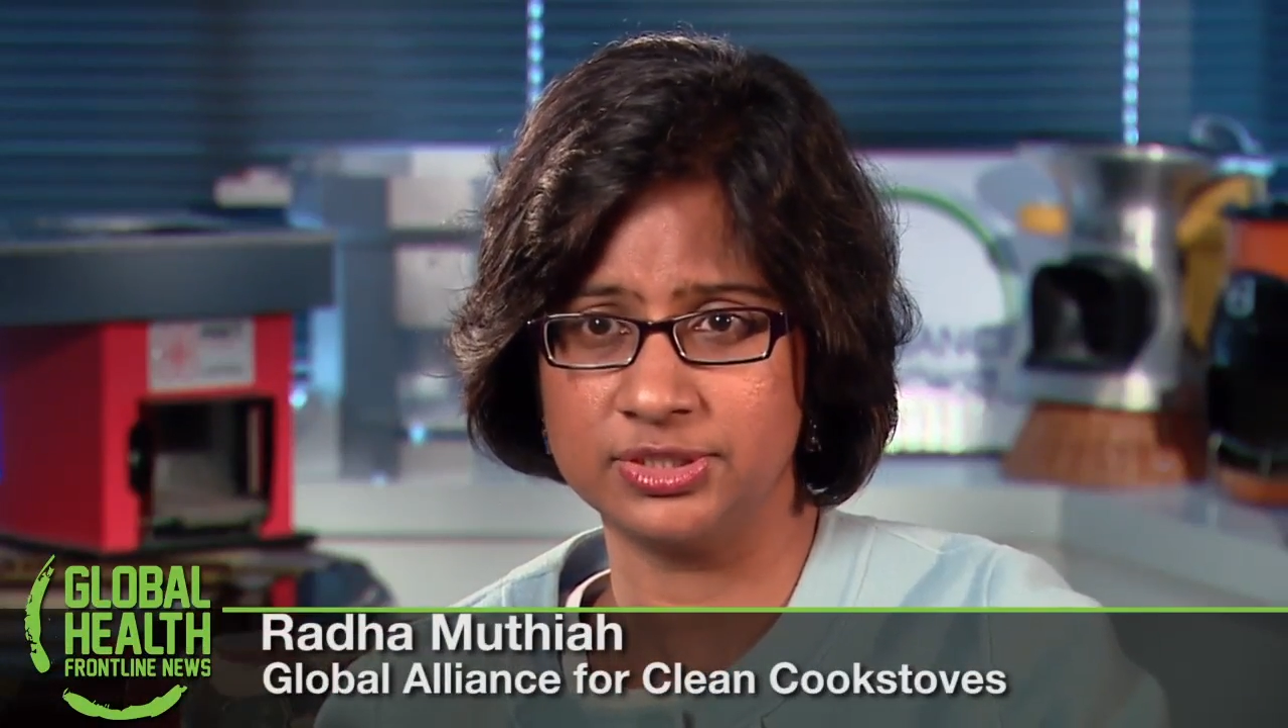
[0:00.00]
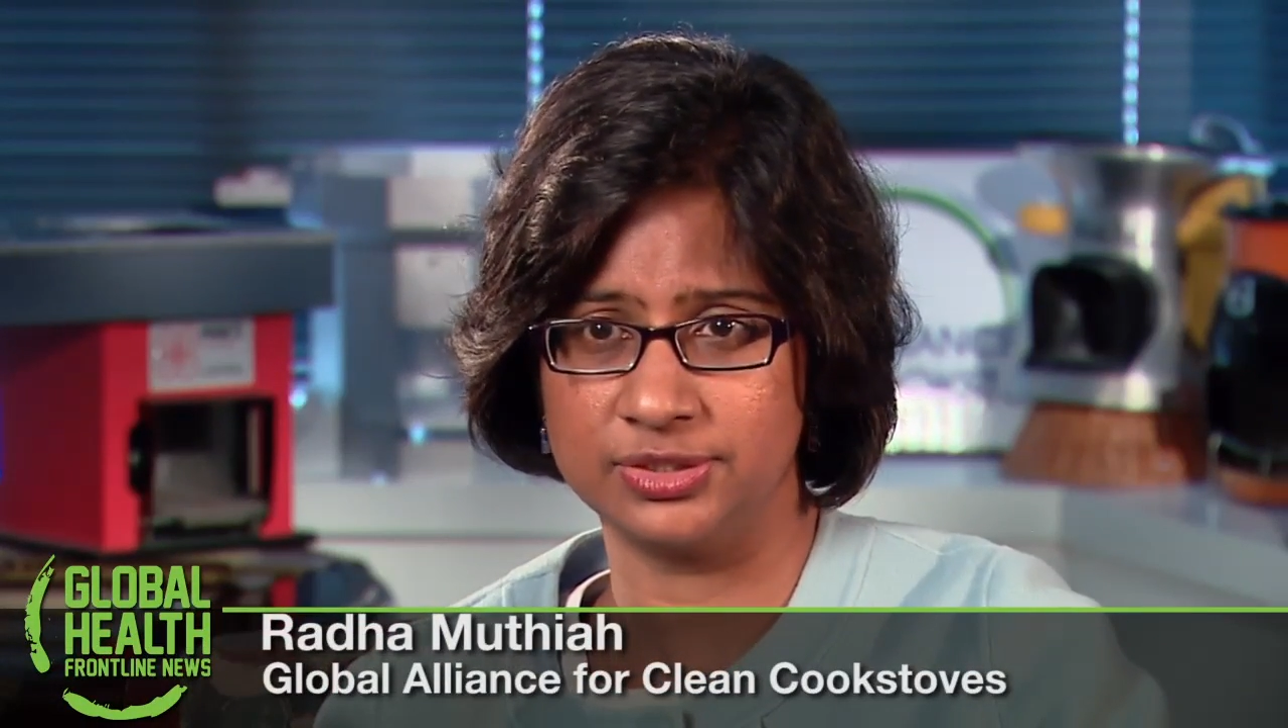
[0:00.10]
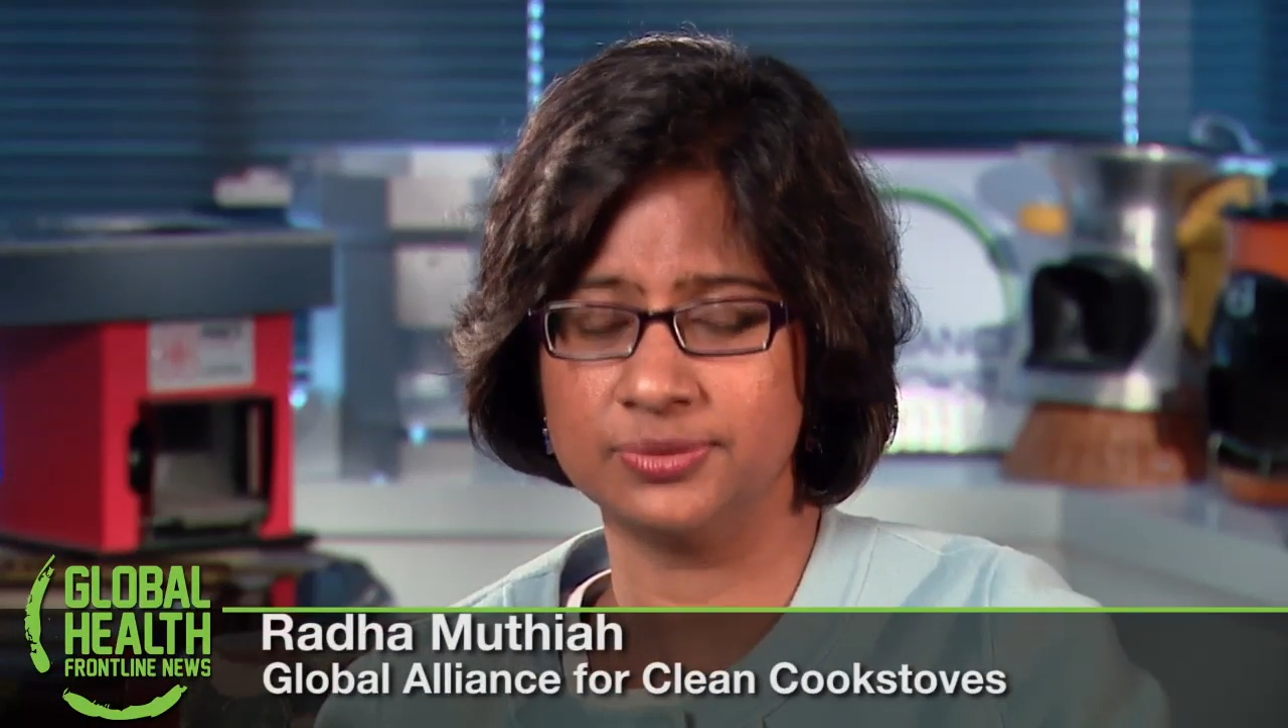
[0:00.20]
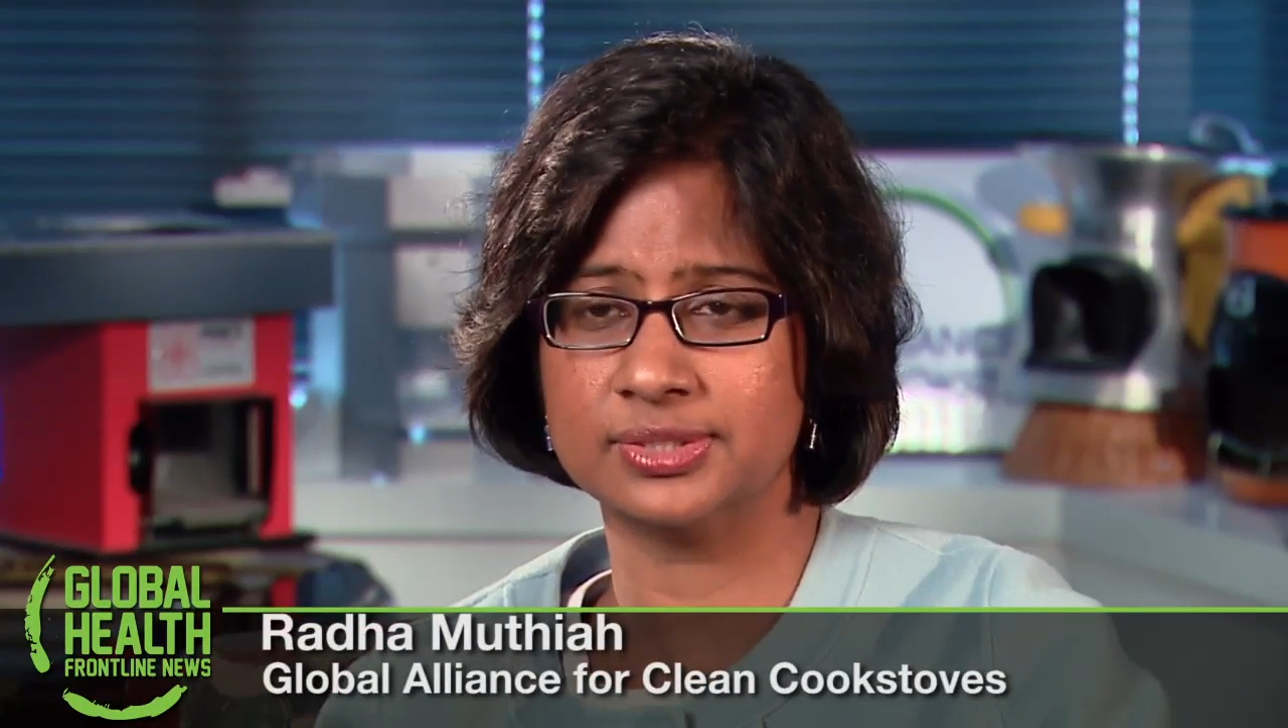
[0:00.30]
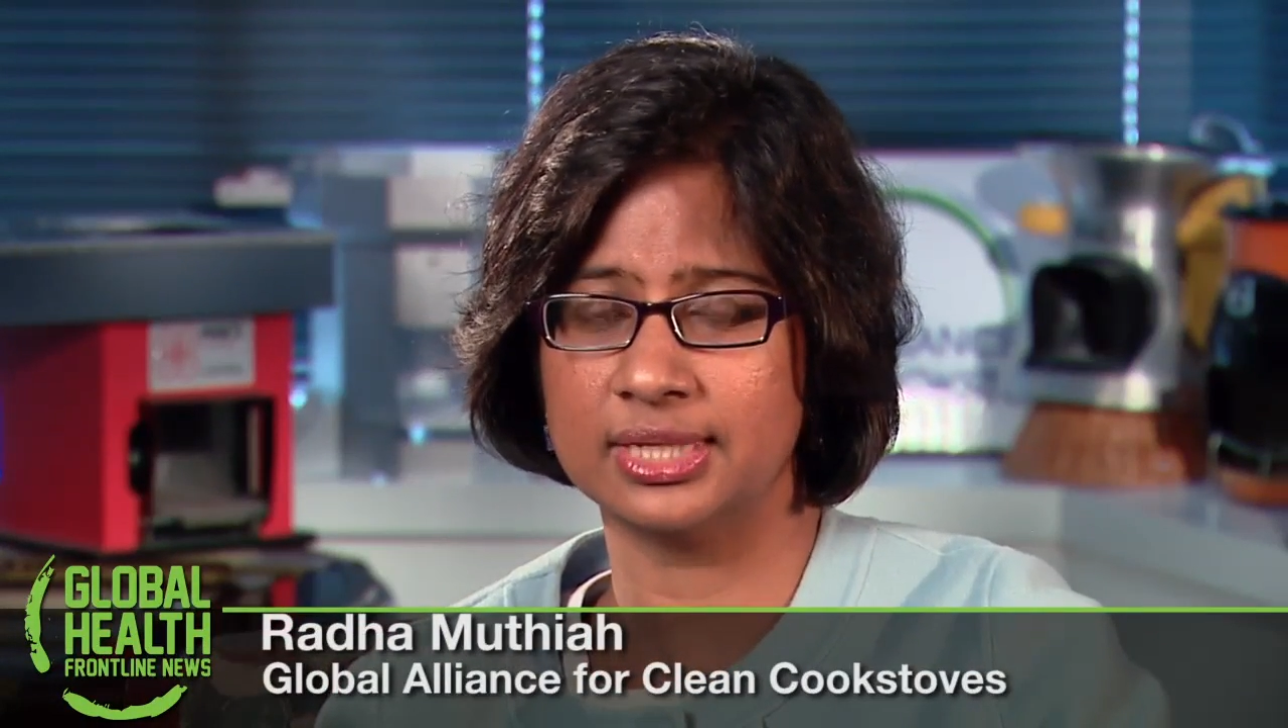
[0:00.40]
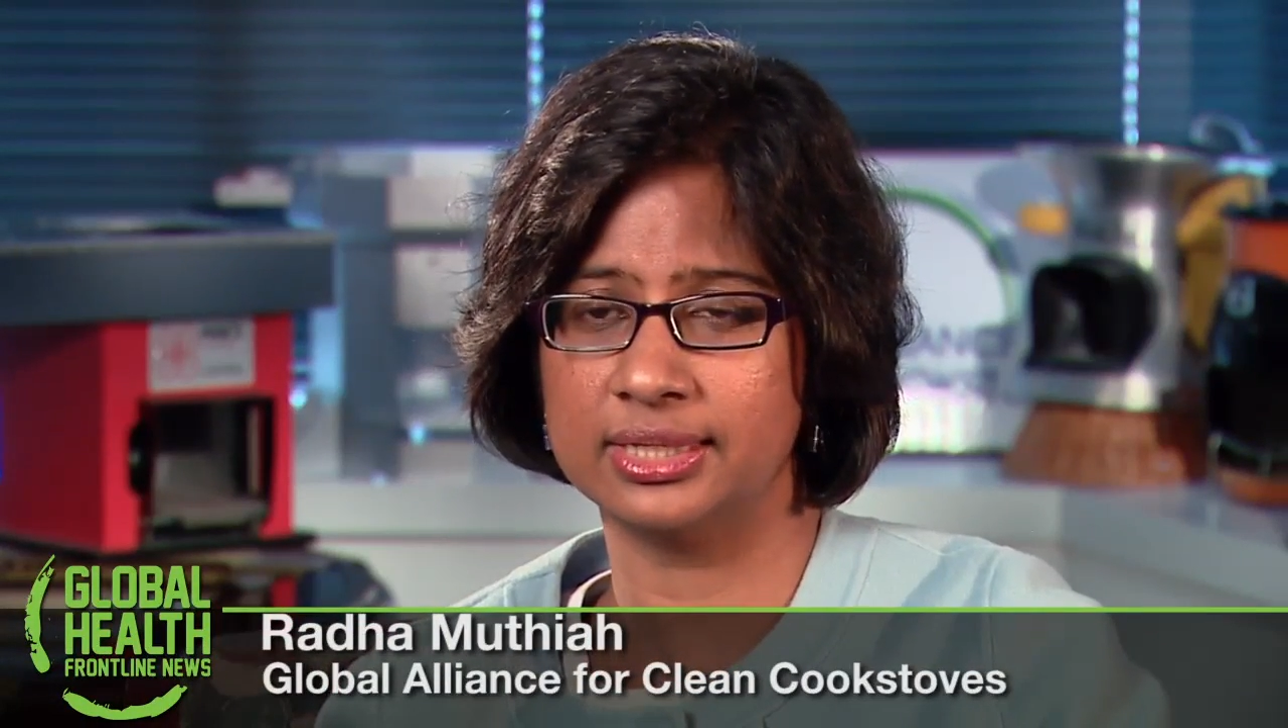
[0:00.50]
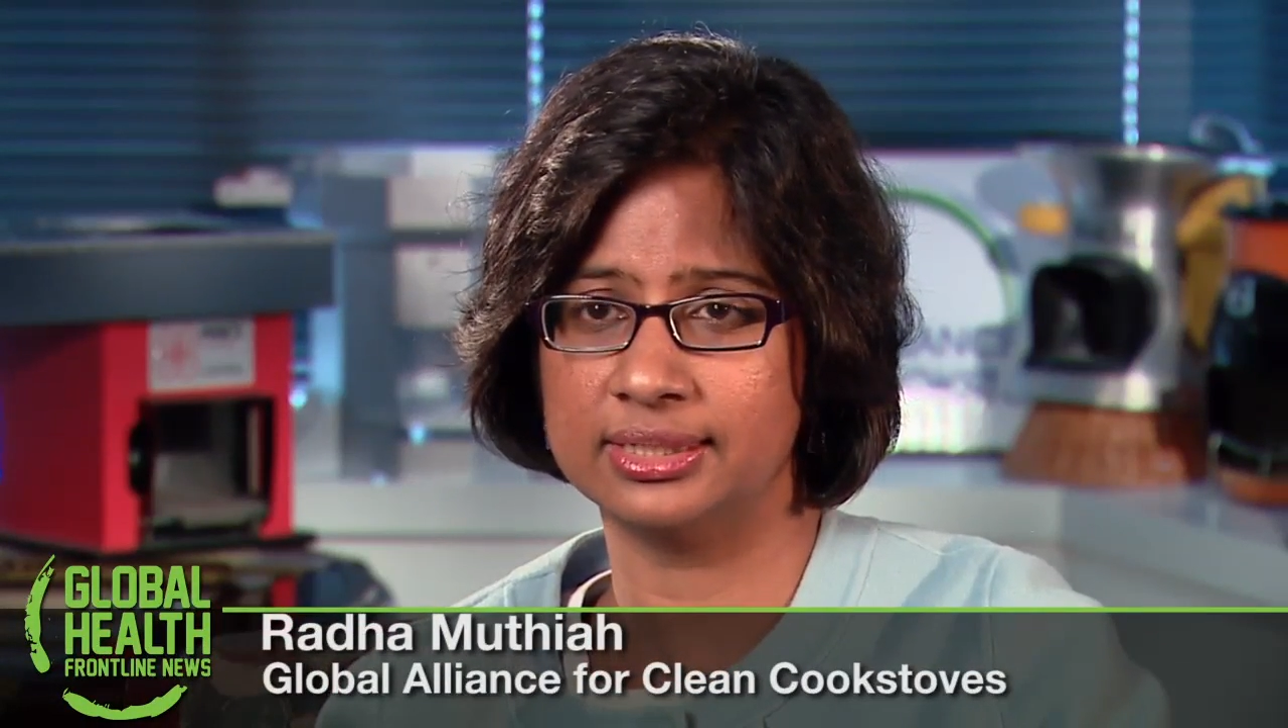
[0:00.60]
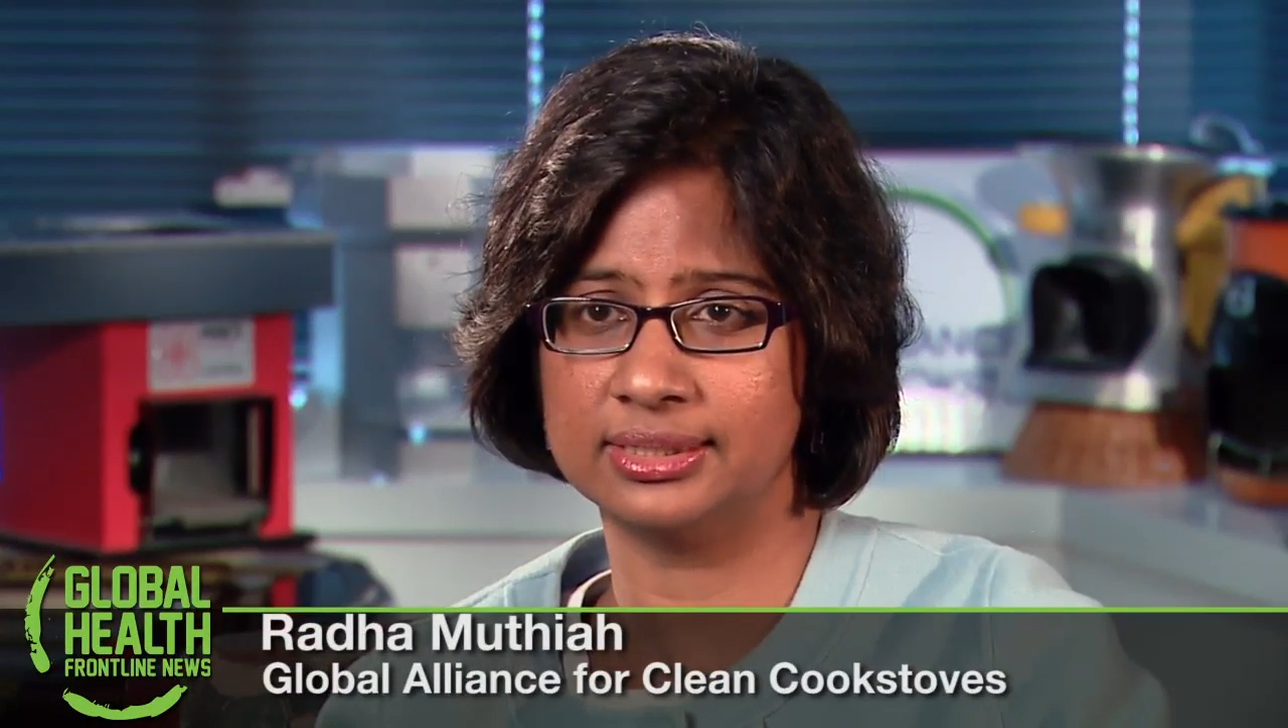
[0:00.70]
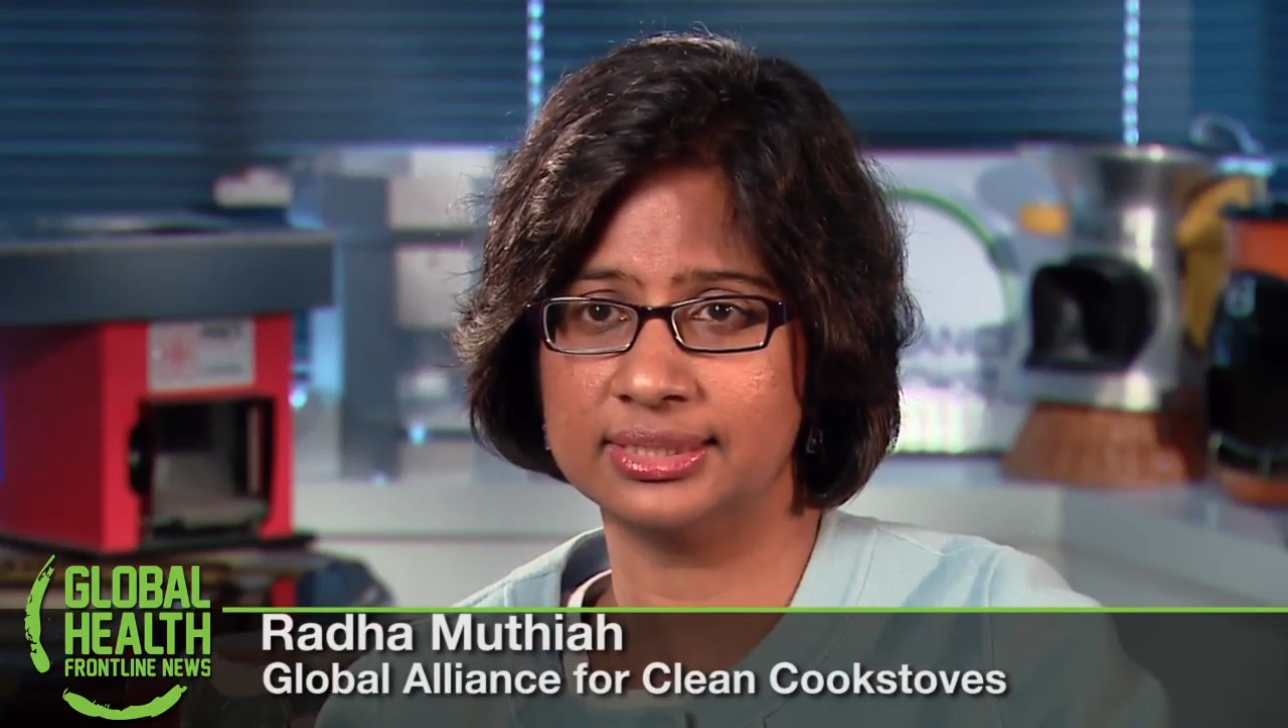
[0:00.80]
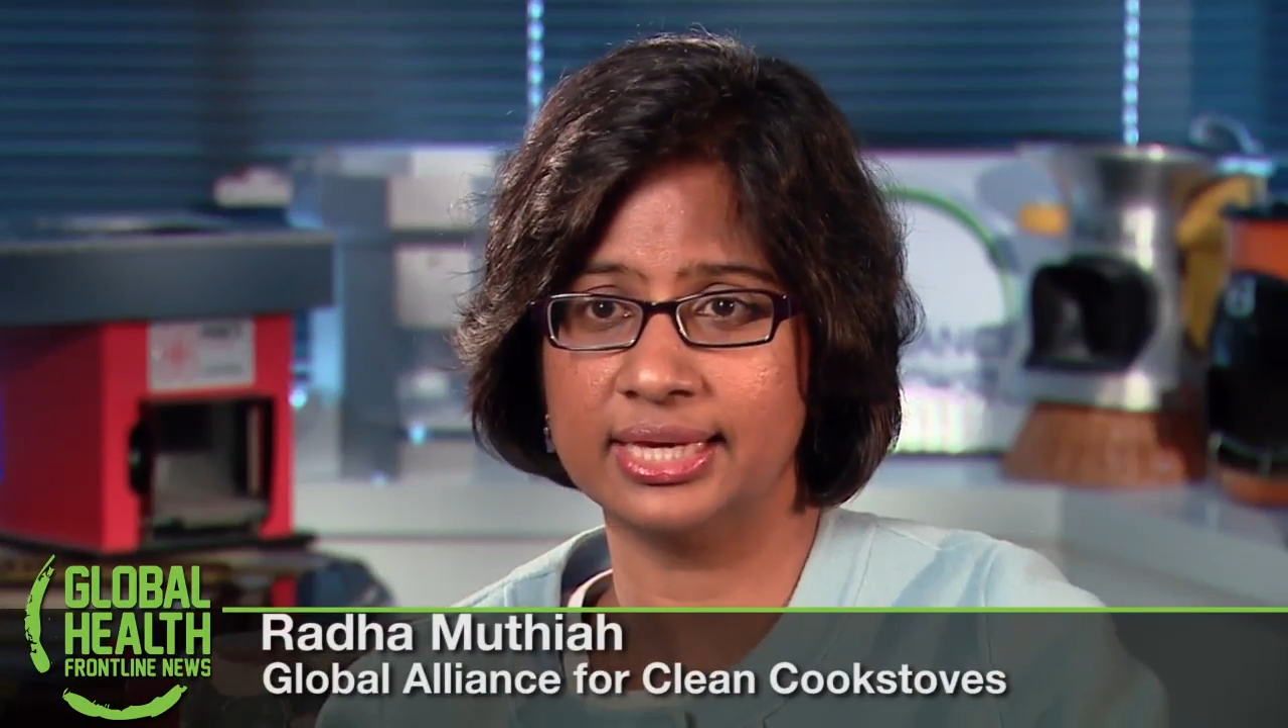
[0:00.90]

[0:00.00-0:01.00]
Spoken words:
issues like